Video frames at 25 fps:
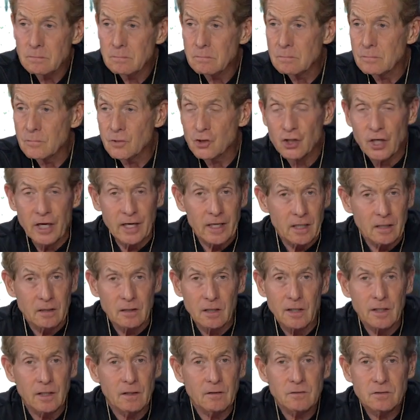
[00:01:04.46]
Shannon
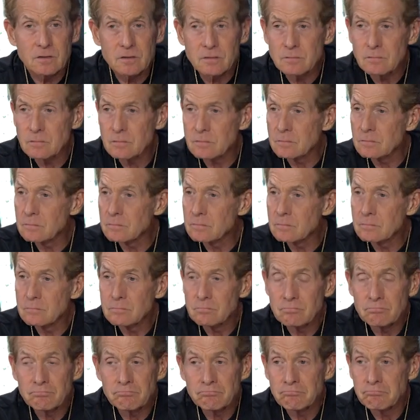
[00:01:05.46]
leaves.
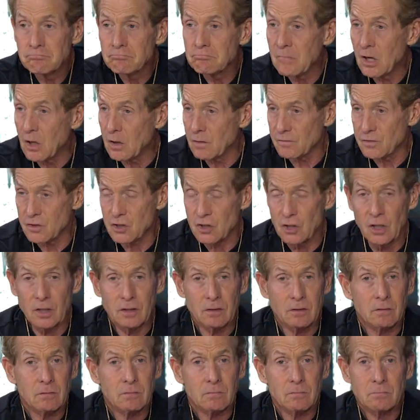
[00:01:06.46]
All of a
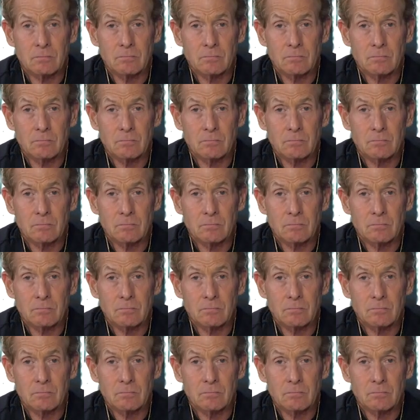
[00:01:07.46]
sudden,